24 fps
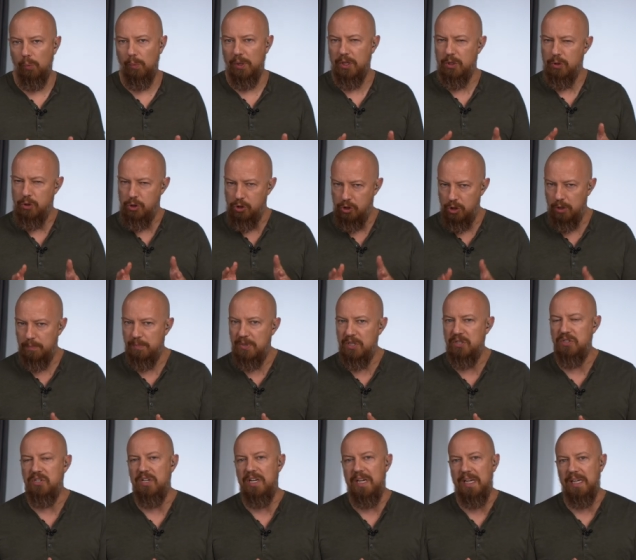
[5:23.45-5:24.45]
what you should be
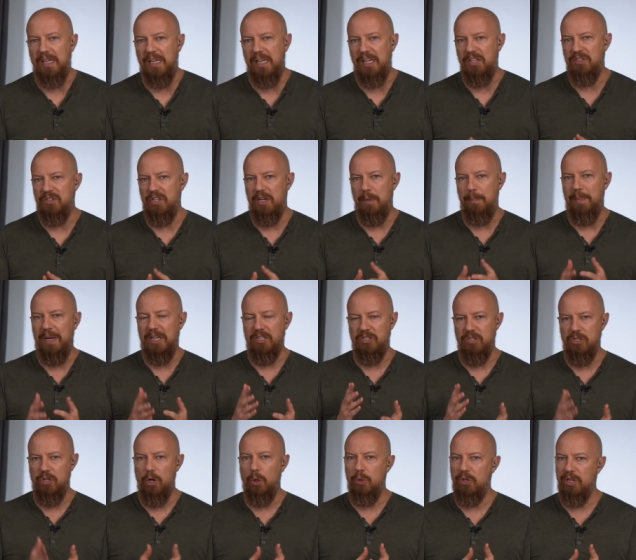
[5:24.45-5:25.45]
seeing is that it makes
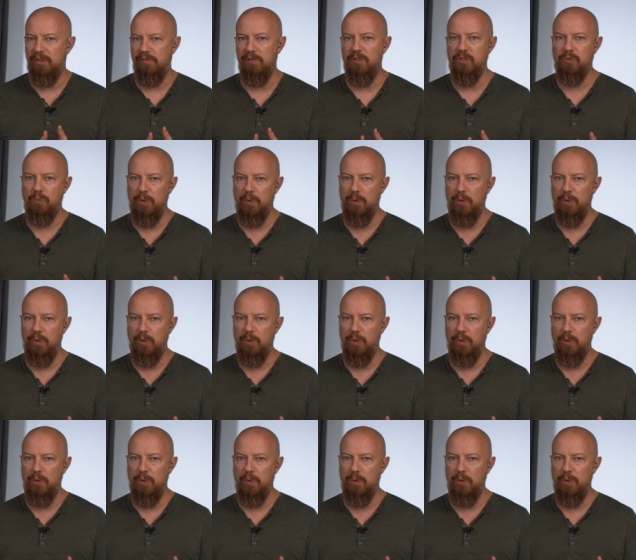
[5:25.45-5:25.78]
no difference